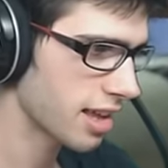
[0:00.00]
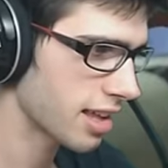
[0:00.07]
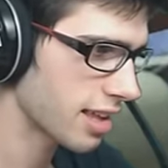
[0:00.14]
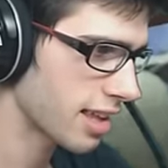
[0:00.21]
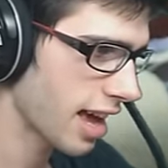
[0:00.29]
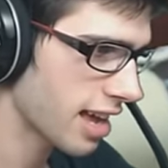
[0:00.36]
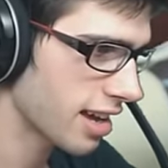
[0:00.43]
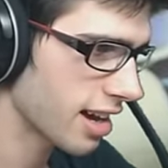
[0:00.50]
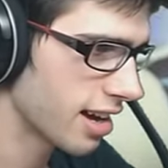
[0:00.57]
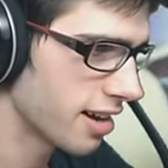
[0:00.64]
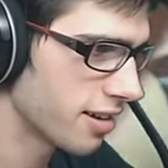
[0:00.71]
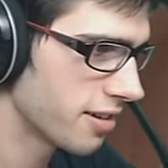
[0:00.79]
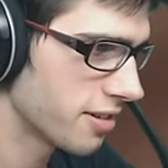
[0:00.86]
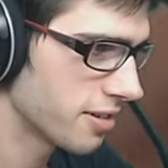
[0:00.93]
and then
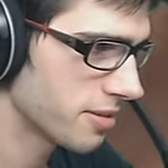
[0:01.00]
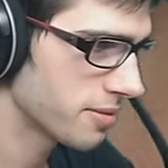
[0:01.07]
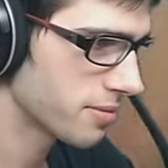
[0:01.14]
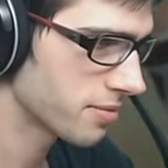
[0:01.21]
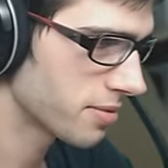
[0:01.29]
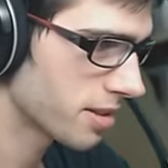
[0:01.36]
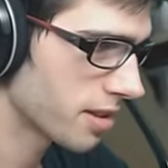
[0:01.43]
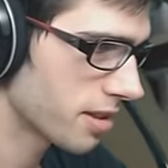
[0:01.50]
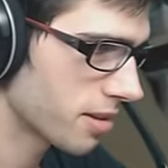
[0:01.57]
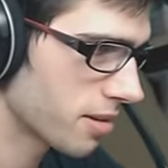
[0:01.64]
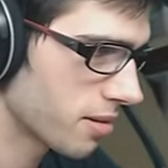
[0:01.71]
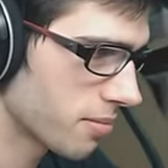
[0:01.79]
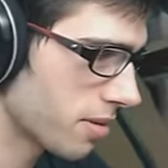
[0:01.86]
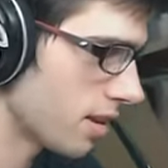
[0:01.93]
Gengar.
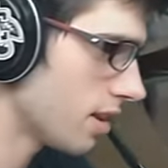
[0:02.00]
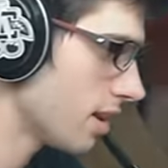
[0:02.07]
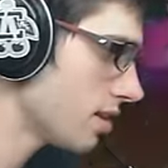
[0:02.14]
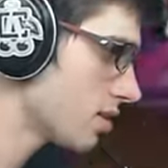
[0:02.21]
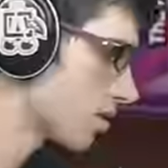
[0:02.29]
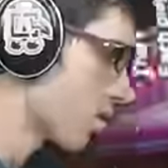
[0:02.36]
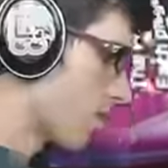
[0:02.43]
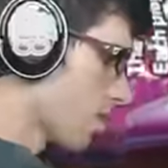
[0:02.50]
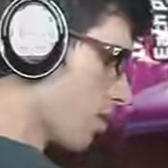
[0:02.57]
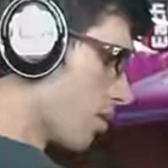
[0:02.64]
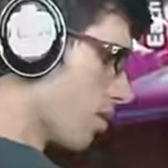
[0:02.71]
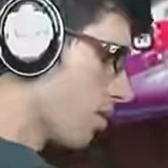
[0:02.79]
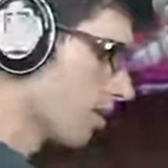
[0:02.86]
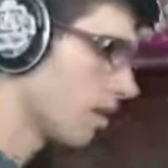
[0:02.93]
But let's
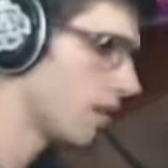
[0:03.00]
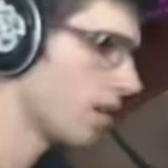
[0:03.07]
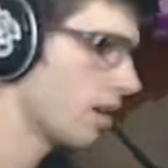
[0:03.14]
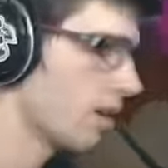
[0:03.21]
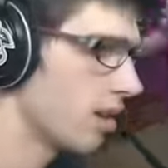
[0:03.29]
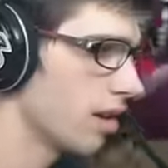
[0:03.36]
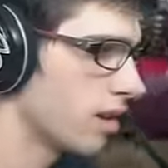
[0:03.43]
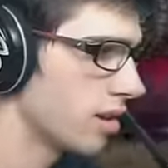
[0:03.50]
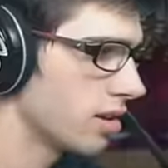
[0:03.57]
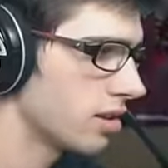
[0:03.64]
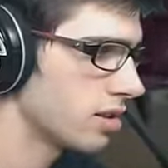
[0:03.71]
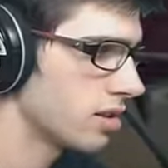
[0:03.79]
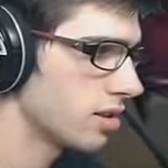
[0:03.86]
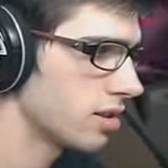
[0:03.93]
go.
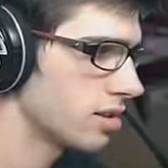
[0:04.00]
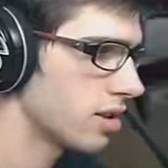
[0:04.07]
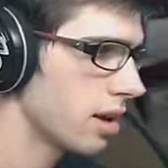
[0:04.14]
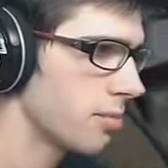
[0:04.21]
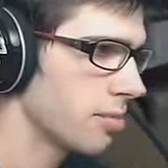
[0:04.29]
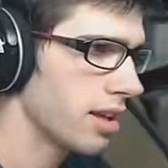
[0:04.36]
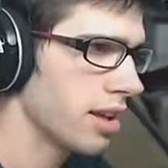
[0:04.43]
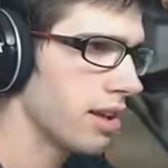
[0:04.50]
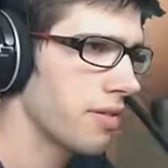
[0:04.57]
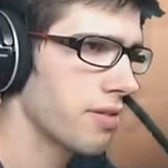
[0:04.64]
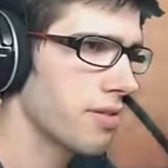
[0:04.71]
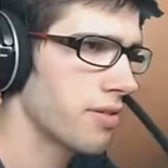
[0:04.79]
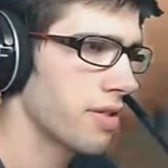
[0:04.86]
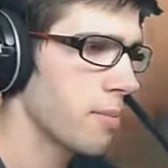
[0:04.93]
So I
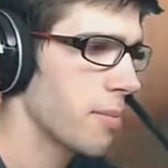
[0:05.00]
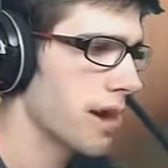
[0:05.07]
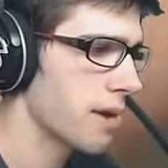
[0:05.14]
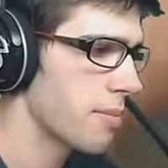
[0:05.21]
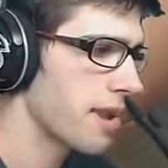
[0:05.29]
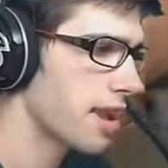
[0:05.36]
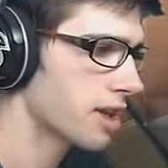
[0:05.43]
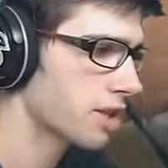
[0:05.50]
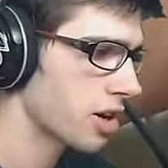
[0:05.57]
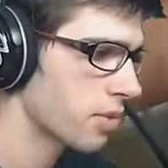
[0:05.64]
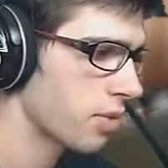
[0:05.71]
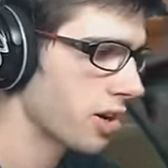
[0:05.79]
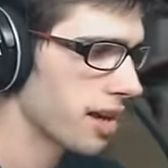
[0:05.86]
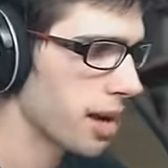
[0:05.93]
believe the Mega
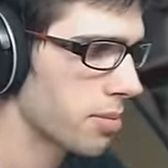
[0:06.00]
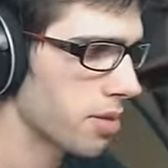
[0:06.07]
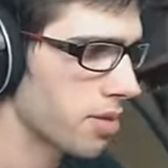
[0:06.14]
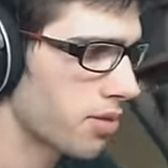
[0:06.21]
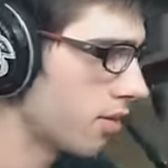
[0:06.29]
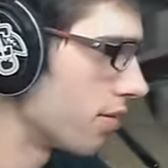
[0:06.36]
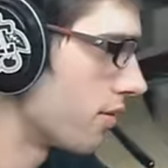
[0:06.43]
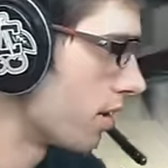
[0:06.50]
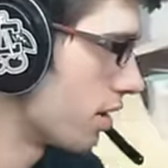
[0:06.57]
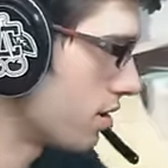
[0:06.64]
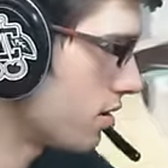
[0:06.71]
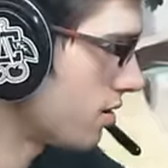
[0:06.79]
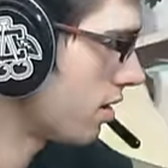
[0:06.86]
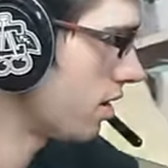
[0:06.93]
Manectric one came through for
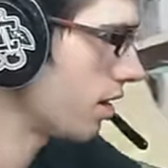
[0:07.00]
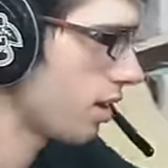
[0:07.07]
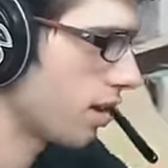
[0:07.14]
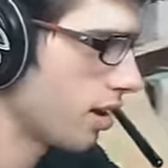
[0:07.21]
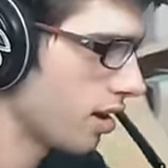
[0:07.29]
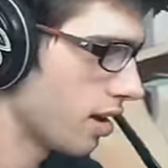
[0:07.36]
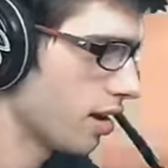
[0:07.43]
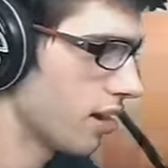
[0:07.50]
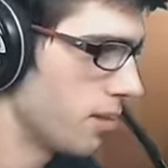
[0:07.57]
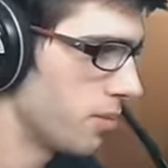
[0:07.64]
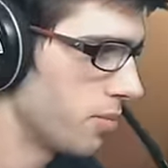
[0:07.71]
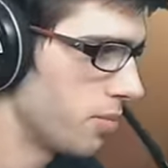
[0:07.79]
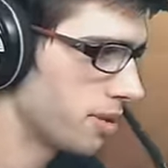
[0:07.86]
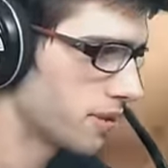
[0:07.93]
us.
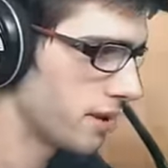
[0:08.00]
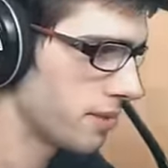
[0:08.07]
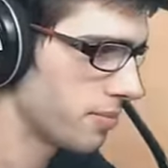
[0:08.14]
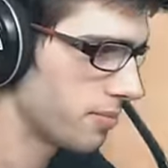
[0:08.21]
But